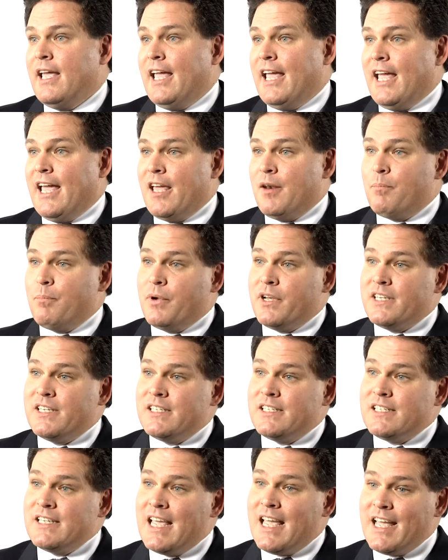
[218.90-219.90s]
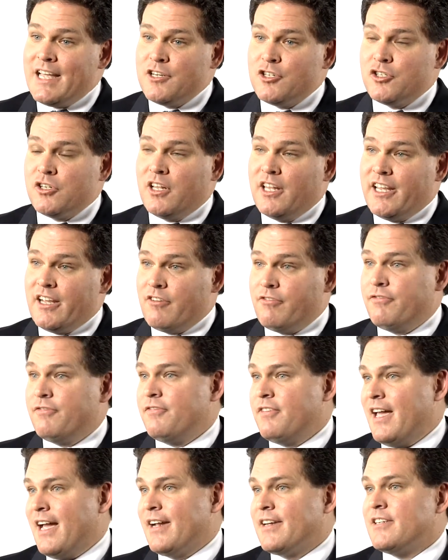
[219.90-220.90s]
and potentially
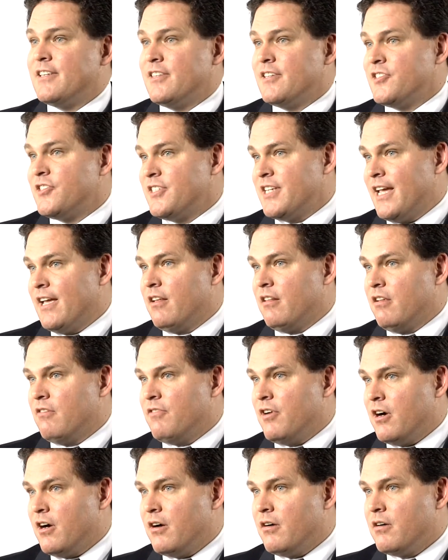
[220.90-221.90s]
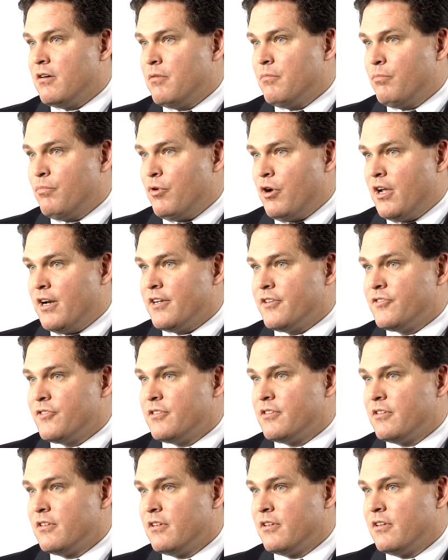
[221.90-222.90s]
affect the sale of our
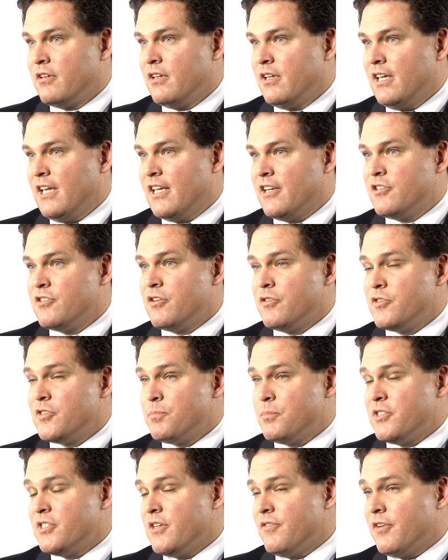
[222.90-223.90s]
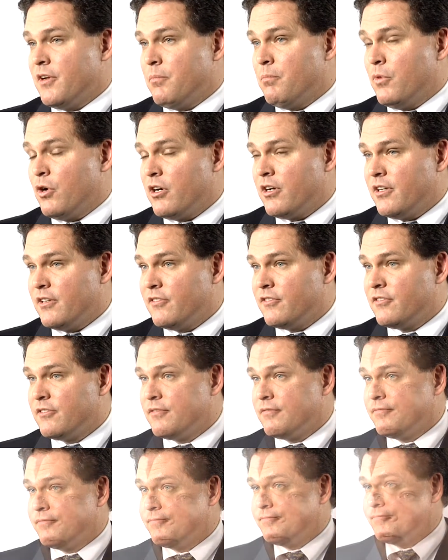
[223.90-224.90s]
products into specific
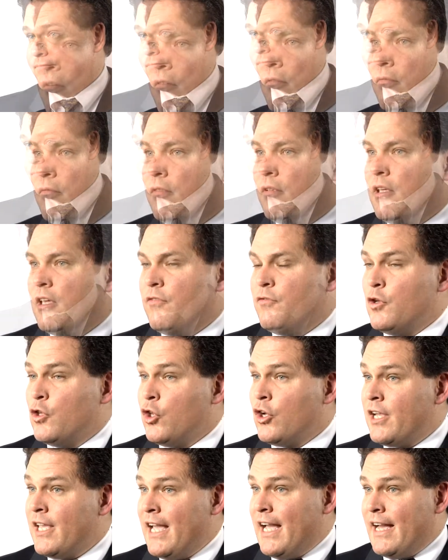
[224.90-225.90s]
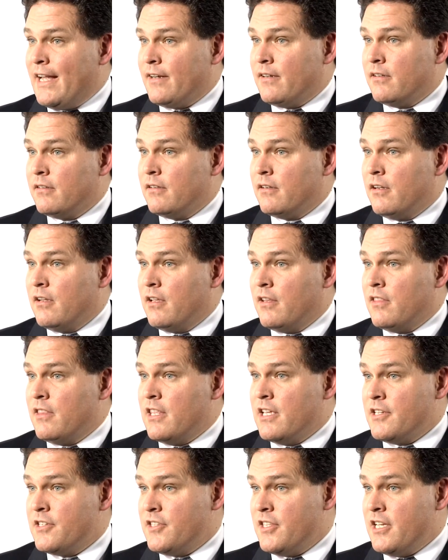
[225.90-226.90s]
markets. If you look at
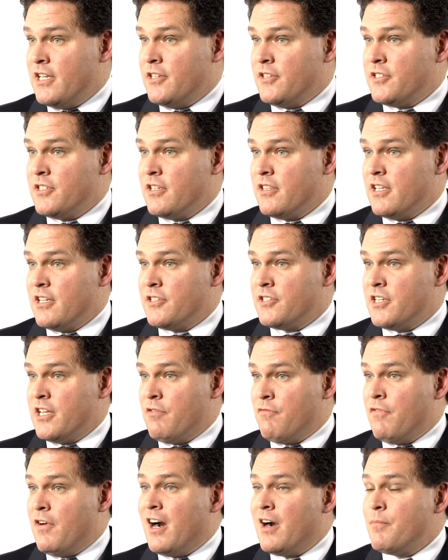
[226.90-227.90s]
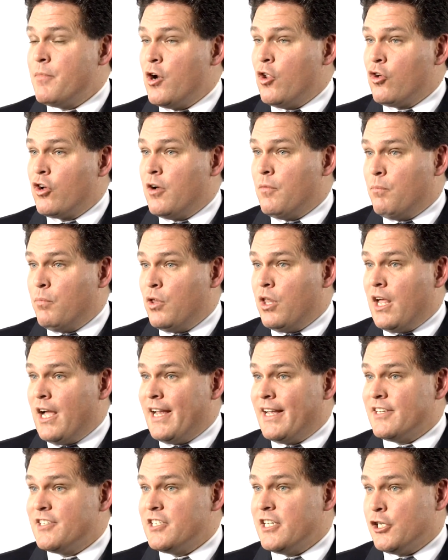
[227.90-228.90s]
this environmental
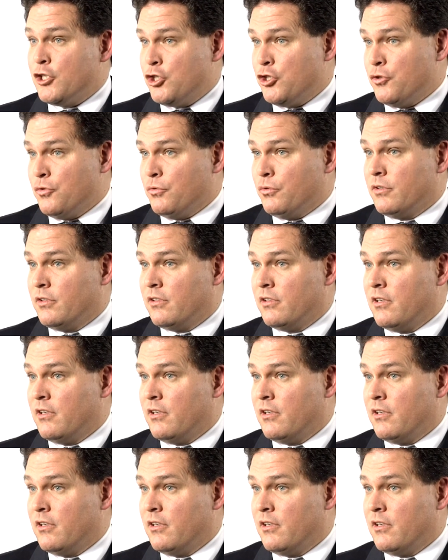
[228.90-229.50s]
compliance issue,